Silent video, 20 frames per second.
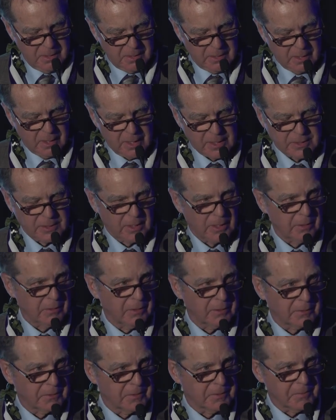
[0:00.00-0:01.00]
And as I
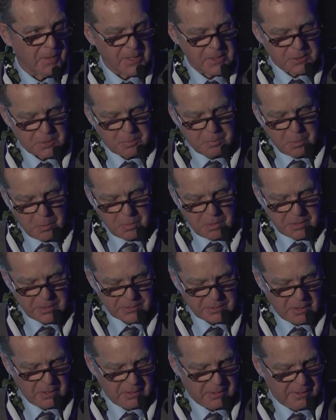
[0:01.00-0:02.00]
look to my
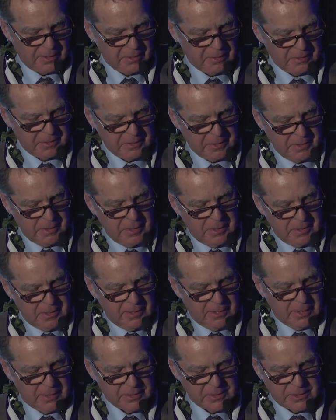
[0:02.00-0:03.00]
supporters out here
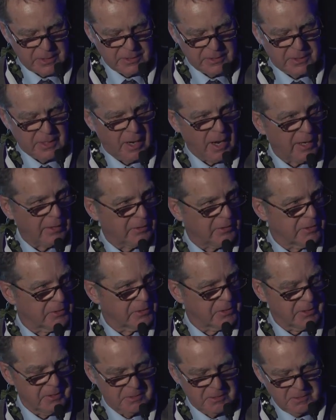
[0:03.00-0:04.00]
and see
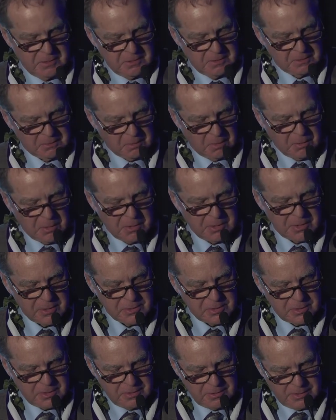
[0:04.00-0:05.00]
doctors,
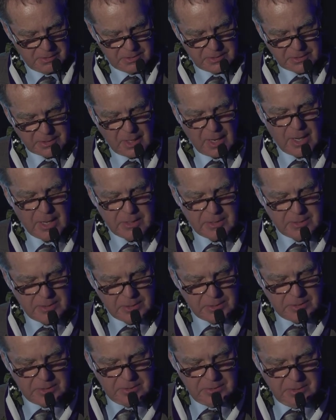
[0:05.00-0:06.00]
lawyers,
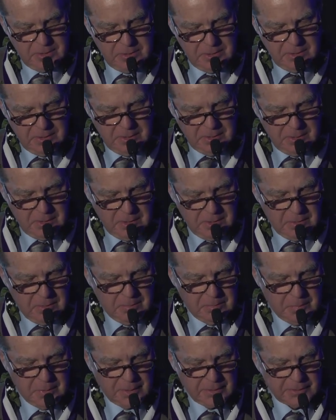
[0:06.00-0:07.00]
scientists,
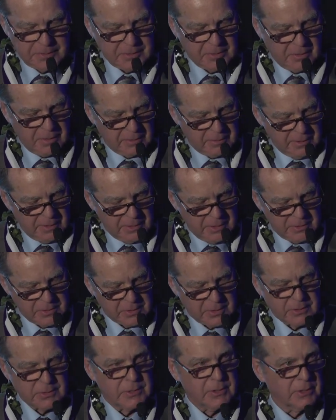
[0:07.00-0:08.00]
military
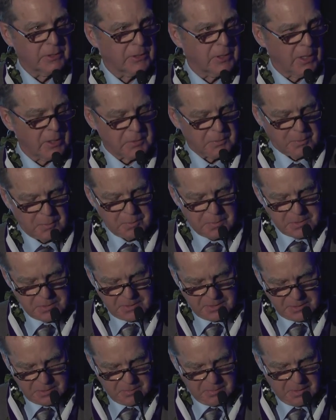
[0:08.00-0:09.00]
leaders and successful
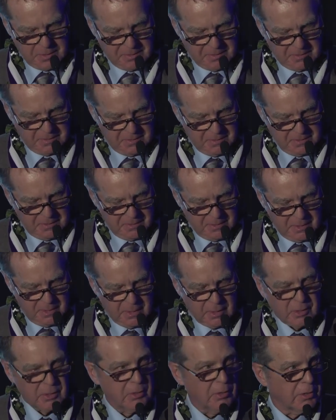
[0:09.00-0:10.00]
businessmen,
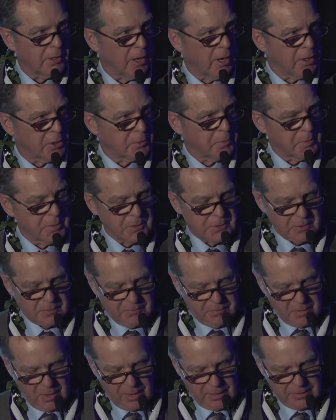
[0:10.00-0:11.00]
good husbands and
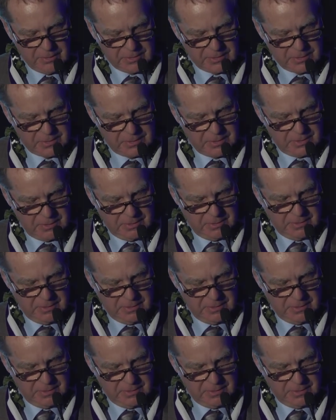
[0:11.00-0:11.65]
fathers,